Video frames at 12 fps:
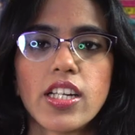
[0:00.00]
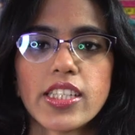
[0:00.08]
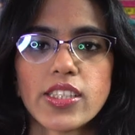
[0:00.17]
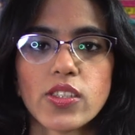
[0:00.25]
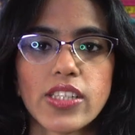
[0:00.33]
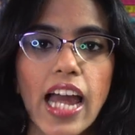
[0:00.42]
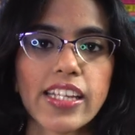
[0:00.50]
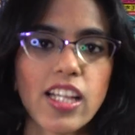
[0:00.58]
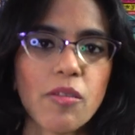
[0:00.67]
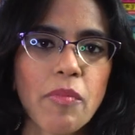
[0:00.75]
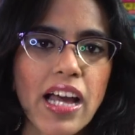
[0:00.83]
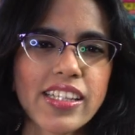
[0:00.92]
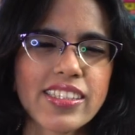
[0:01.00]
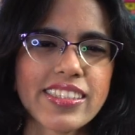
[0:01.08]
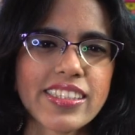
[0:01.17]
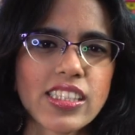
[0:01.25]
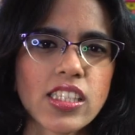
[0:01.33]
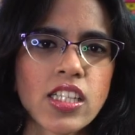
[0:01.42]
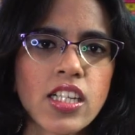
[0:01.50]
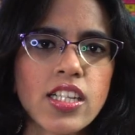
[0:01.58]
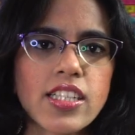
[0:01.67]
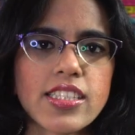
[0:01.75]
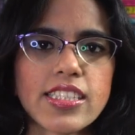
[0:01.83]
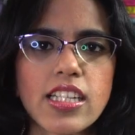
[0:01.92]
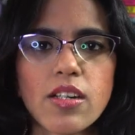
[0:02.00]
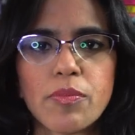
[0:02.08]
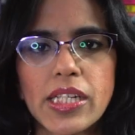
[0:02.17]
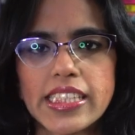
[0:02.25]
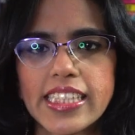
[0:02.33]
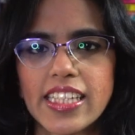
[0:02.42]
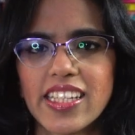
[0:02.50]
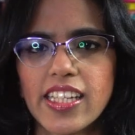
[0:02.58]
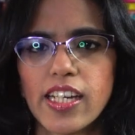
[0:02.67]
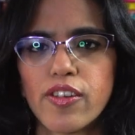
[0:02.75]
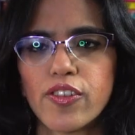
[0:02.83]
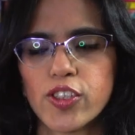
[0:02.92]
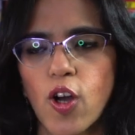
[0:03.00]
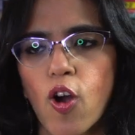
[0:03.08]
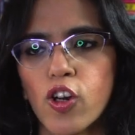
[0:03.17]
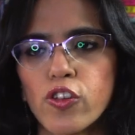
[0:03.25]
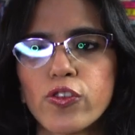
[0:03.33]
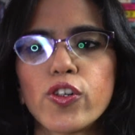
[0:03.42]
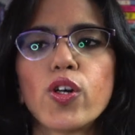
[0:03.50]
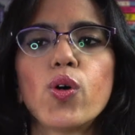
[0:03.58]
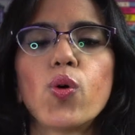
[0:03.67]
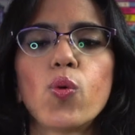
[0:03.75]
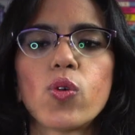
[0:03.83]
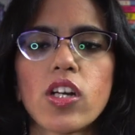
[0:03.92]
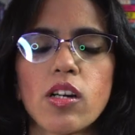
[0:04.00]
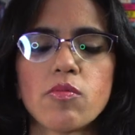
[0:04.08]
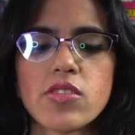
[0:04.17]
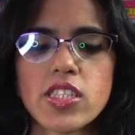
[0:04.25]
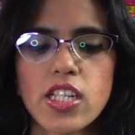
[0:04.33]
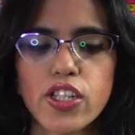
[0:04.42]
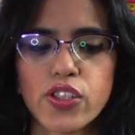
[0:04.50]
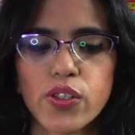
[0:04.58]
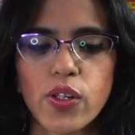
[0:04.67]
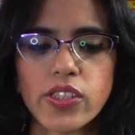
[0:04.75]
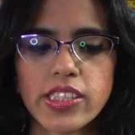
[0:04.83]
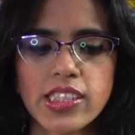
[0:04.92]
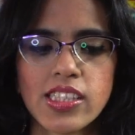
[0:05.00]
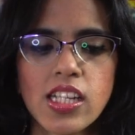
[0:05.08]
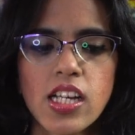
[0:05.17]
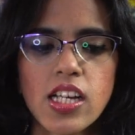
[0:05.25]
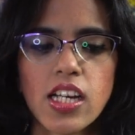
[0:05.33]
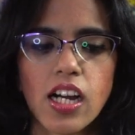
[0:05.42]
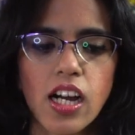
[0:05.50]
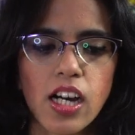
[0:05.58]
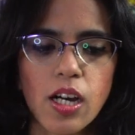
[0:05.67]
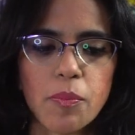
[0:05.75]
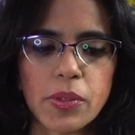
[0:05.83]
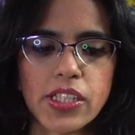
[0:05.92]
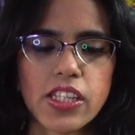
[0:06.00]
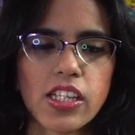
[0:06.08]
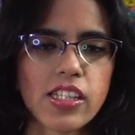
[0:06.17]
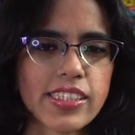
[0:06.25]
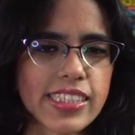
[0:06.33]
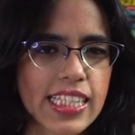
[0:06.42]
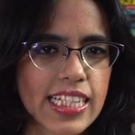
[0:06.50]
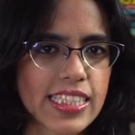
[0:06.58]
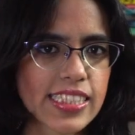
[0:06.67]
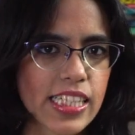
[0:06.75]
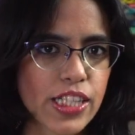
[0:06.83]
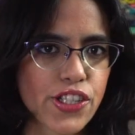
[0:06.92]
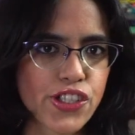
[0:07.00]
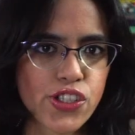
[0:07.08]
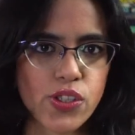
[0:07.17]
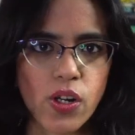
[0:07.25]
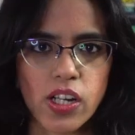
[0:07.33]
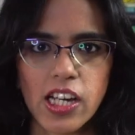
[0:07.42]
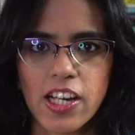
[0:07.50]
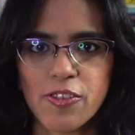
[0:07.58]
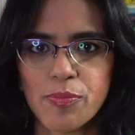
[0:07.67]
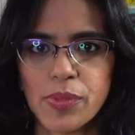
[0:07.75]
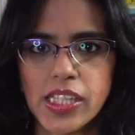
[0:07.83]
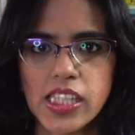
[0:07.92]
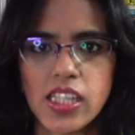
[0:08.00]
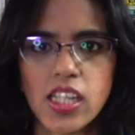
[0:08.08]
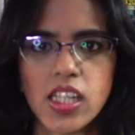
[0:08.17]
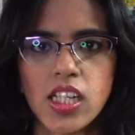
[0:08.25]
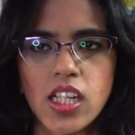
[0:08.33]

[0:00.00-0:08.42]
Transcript: So Daniel Matheson is basically a photographer who comes across particular scenes that he should not have been